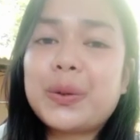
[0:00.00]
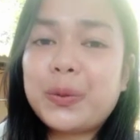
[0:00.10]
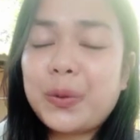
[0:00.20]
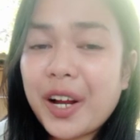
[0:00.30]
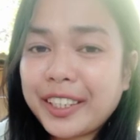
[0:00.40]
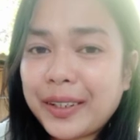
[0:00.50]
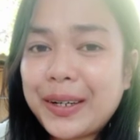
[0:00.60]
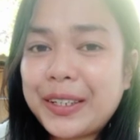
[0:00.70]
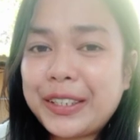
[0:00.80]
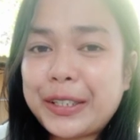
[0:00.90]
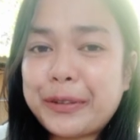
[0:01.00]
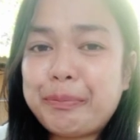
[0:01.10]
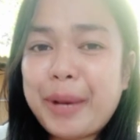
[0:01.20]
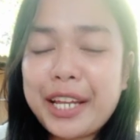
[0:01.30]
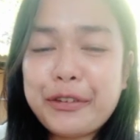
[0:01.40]
What are
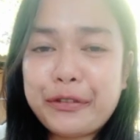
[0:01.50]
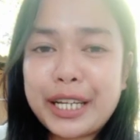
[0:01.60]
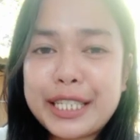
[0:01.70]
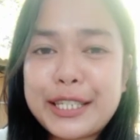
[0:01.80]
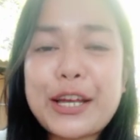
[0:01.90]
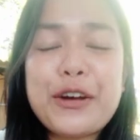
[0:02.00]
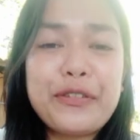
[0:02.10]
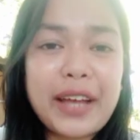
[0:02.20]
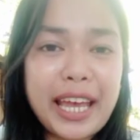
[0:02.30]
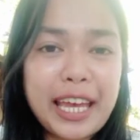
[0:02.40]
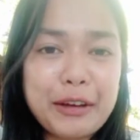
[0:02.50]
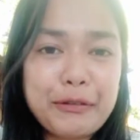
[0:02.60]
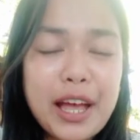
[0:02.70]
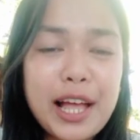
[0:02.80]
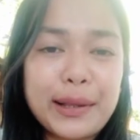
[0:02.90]
the benefits of
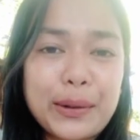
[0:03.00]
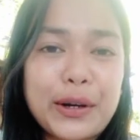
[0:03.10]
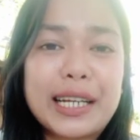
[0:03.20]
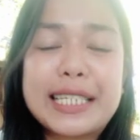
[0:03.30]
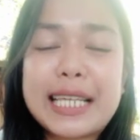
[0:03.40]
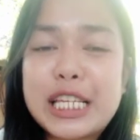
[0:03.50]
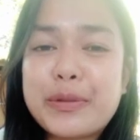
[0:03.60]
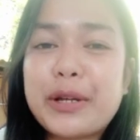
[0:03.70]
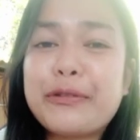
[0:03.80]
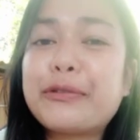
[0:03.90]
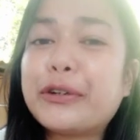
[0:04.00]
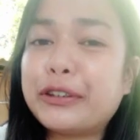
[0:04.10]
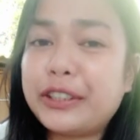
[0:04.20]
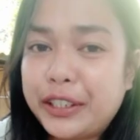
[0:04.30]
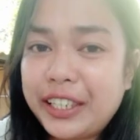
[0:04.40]
AFL or assessment
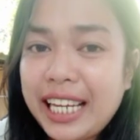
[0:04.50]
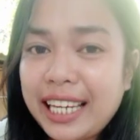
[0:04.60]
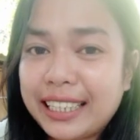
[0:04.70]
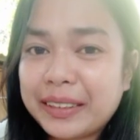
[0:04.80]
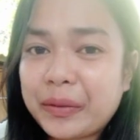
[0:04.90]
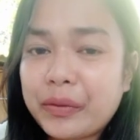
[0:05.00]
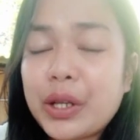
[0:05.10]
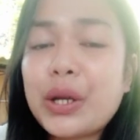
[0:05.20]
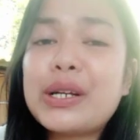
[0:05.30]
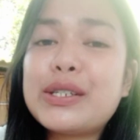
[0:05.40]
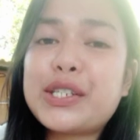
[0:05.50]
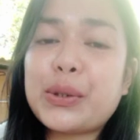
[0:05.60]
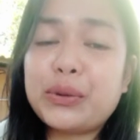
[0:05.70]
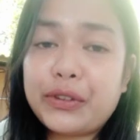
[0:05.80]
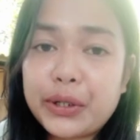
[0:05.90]
for learning?
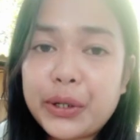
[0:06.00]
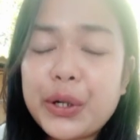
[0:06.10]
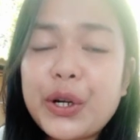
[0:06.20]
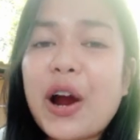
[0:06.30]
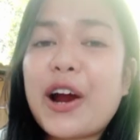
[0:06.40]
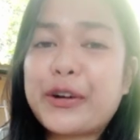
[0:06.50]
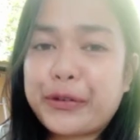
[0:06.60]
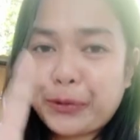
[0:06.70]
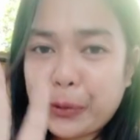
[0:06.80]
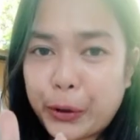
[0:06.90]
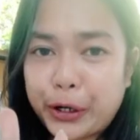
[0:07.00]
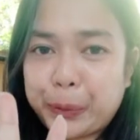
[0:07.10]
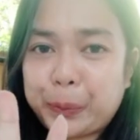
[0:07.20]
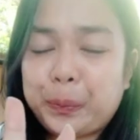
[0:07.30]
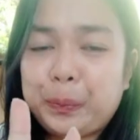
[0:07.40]
So there are 4.
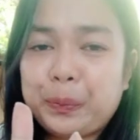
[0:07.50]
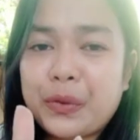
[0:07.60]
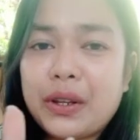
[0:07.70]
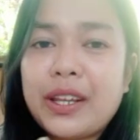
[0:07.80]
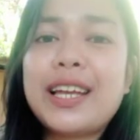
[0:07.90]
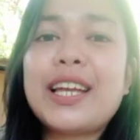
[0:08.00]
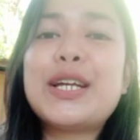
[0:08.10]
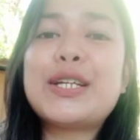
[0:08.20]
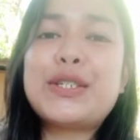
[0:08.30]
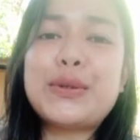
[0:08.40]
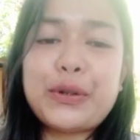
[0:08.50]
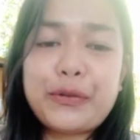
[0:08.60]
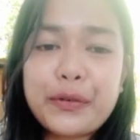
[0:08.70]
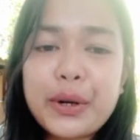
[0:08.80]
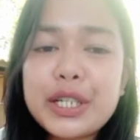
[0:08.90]
So
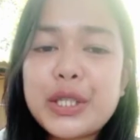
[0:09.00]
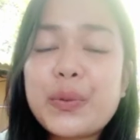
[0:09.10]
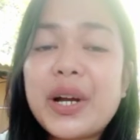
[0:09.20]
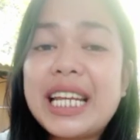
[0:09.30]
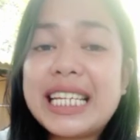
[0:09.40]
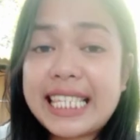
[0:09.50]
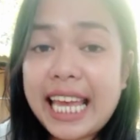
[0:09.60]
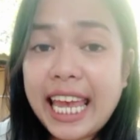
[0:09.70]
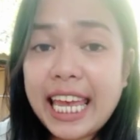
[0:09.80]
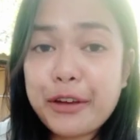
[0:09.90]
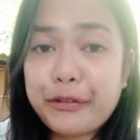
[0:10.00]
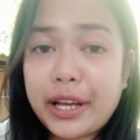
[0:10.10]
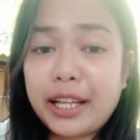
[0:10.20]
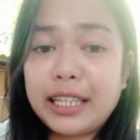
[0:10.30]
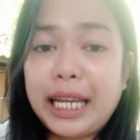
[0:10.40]
the first one is
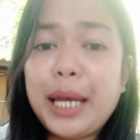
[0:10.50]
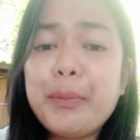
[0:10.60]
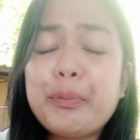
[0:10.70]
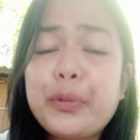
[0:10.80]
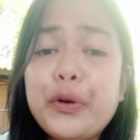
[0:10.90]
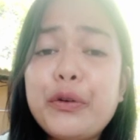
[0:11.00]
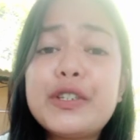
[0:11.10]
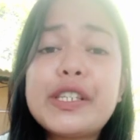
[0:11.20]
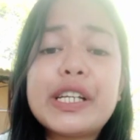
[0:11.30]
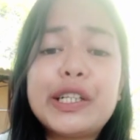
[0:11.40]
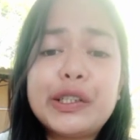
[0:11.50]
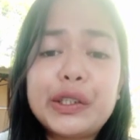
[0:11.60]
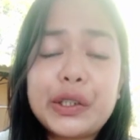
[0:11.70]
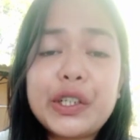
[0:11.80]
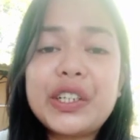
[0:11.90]
AFL improves
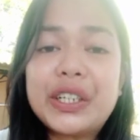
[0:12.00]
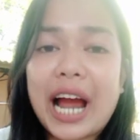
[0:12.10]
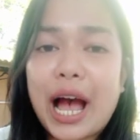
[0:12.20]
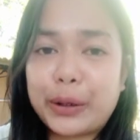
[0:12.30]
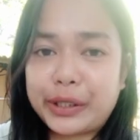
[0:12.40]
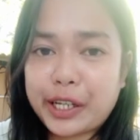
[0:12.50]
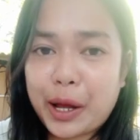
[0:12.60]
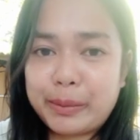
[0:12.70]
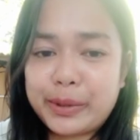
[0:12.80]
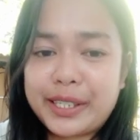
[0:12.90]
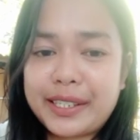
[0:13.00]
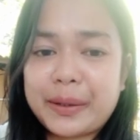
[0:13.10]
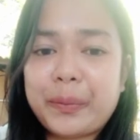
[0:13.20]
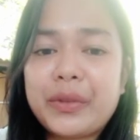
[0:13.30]
learner outcomes.